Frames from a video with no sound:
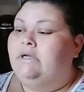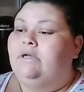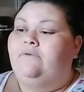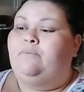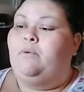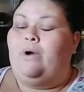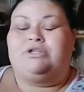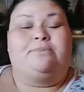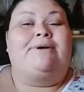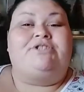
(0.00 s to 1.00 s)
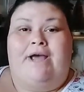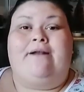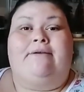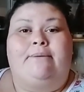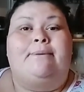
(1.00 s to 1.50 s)
You've been watching my
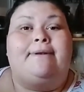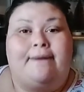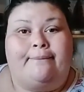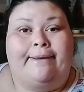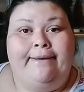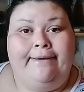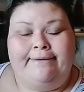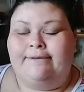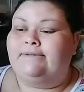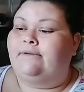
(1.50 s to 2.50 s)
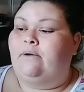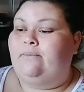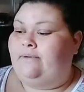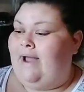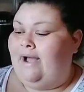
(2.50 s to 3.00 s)
channel. You've been knowing. So
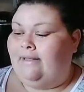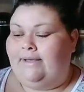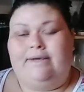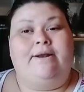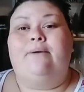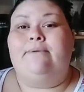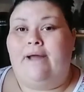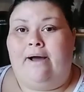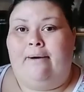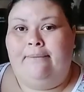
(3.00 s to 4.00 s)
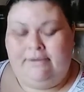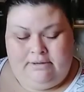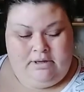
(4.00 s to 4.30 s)
don't act like you don't know.